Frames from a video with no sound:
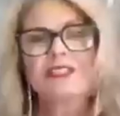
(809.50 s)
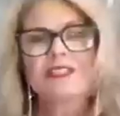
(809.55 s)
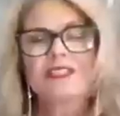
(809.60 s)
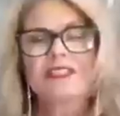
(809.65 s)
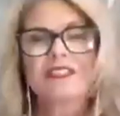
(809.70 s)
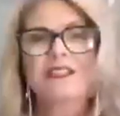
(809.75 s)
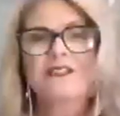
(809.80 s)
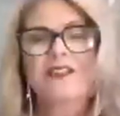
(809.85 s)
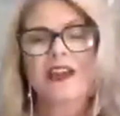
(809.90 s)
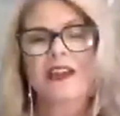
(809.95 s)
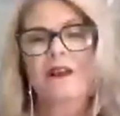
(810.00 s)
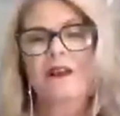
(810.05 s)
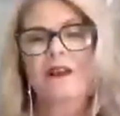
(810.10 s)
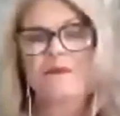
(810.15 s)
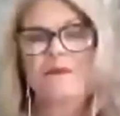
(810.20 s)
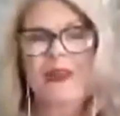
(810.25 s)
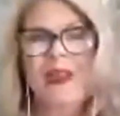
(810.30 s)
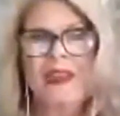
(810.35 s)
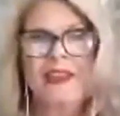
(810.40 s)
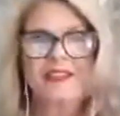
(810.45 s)
that it
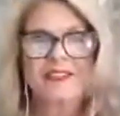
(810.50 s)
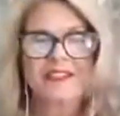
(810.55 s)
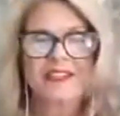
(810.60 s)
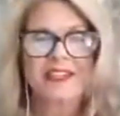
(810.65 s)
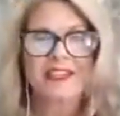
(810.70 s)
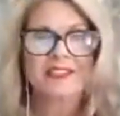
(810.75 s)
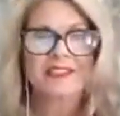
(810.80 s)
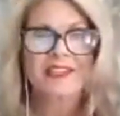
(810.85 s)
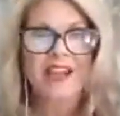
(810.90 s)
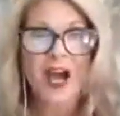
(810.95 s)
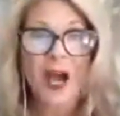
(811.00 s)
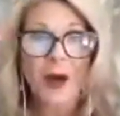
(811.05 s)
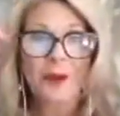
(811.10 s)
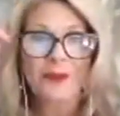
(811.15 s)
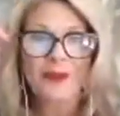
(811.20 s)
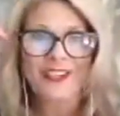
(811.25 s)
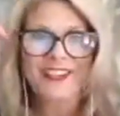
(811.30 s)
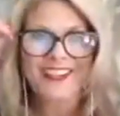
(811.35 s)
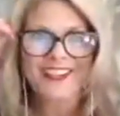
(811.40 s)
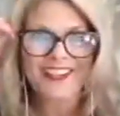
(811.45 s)
makes is
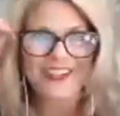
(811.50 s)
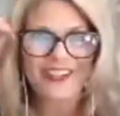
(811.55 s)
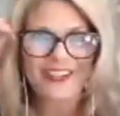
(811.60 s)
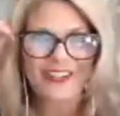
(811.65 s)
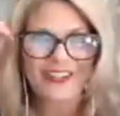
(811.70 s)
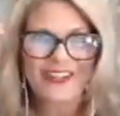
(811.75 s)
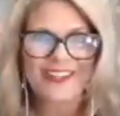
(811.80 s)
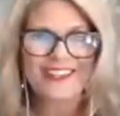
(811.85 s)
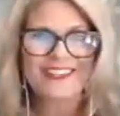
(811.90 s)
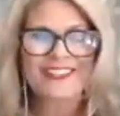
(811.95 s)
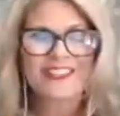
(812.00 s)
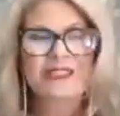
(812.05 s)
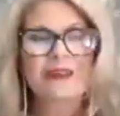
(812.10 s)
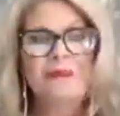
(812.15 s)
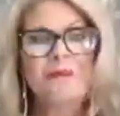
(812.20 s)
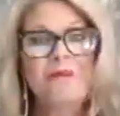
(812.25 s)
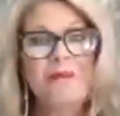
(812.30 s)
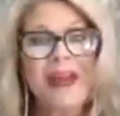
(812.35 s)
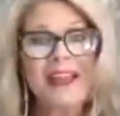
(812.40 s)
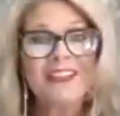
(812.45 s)
up here. It's the
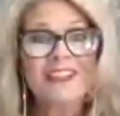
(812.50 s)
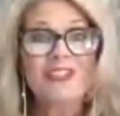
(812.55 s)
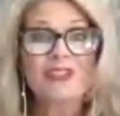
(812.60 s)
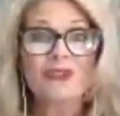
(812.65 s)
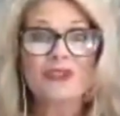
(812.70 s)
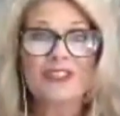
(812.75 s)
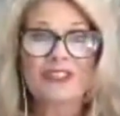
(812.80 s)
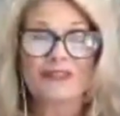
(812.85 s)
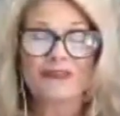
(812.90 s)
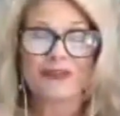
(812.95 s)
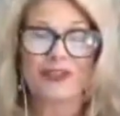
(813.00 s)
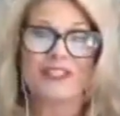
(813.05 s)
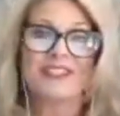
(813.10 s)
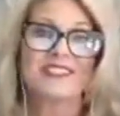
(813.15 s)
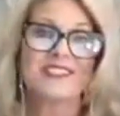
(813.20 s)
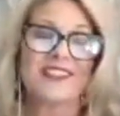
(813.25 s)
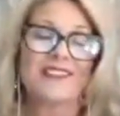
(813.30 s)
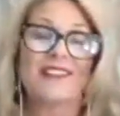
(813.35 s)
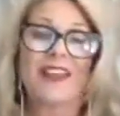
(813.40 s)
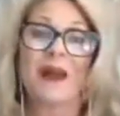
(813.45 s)
mental difference
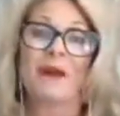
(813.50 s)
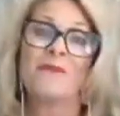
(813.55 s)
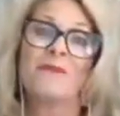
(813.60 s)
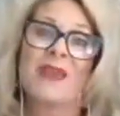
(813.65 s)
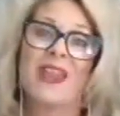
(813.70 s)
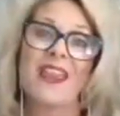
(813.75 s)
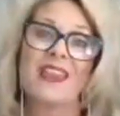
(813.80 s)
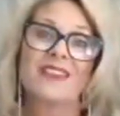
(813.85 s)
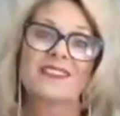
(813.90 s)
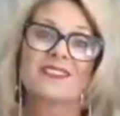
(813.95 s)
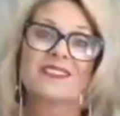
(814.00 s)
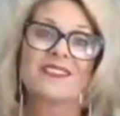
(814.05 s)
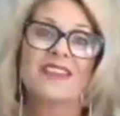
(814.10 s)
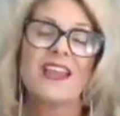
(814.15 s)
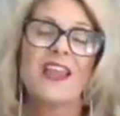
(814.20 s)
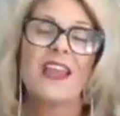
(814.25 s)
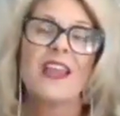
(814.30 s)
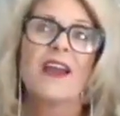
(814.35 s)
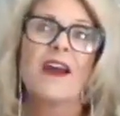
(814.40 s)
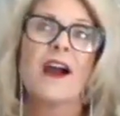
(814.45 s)
that makes.
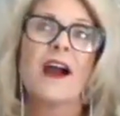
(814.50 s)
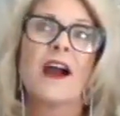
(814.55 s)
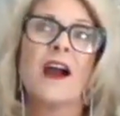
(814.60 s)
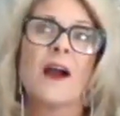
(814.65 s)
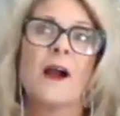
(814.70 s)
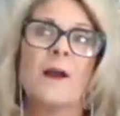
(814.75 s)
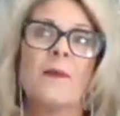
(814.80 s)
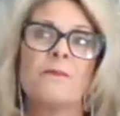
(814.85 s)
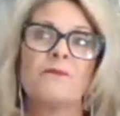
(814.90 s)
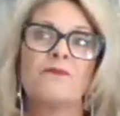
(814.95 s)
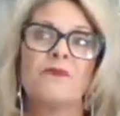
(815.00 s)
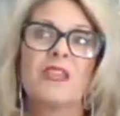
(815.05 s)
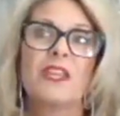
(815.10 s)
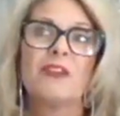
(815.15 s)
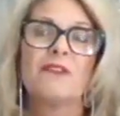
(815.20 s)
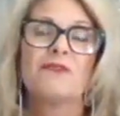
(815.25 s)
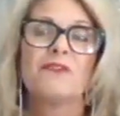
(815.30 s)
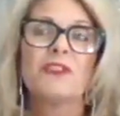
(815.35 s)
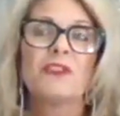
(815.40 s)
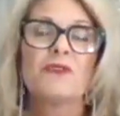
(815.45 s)

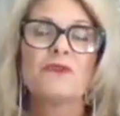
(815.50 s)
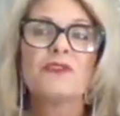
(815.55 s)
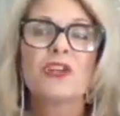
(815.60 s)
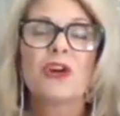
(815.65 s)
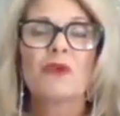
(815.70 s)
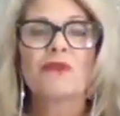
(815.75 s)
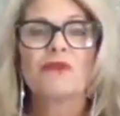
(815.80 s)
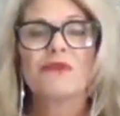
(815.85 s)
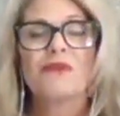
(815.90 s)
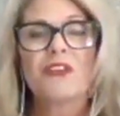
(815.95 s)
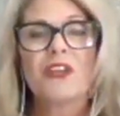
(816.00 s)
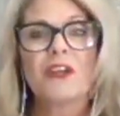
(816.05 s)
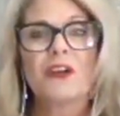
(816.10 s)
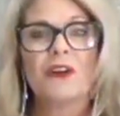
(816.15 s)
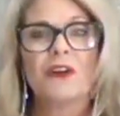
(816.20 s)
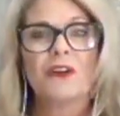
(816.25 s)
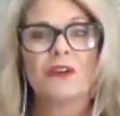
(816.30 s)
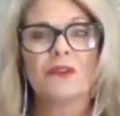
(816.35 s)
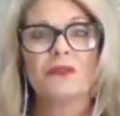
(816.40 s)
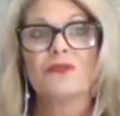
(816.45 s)
If you don't
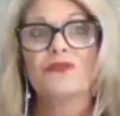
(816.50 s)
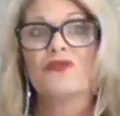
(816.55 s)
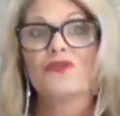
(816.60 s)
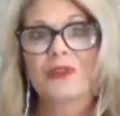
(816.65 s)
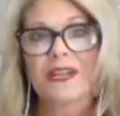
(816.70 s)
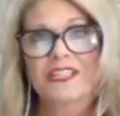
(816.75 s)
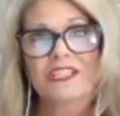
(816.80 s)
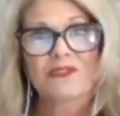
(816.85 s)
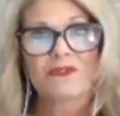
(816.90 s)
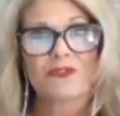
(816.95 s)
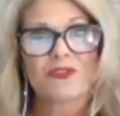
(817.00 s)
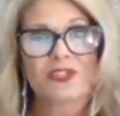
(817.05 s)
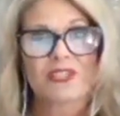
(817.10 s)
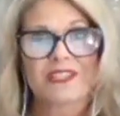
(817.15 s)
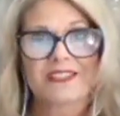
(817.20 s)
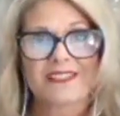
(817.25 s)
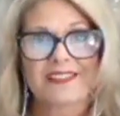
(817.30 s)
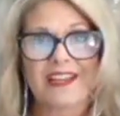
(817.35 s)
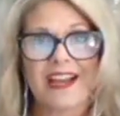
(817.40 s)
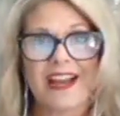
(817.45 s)
feel dressed for
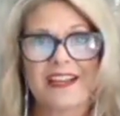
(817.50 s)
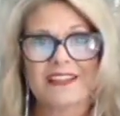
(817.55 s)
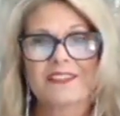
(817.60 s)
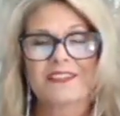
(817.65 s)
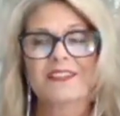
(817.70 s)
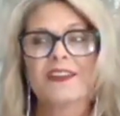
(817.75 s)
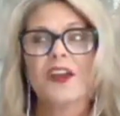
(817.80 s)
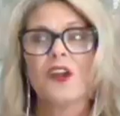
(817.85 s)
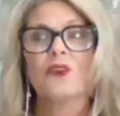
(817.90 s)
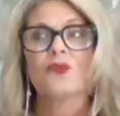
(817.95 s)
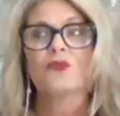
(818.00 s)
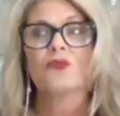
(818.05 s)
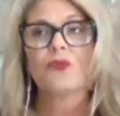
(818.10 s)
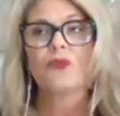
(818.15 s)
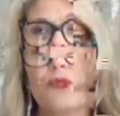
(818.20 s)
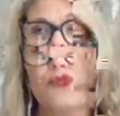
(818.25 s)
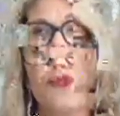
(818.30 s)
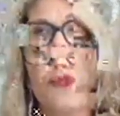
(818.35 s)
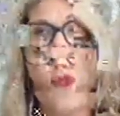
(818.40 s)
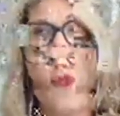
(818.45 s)
success,
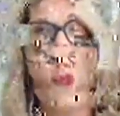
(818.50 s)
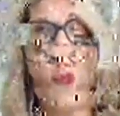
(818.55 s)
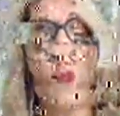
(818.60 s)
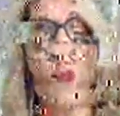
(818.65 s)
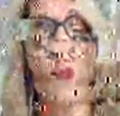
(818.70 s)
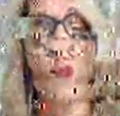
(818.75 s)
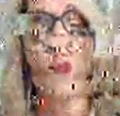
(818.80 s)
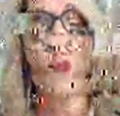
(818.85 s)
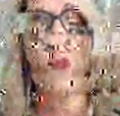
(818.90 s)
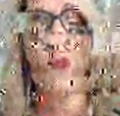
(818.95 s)
ready to create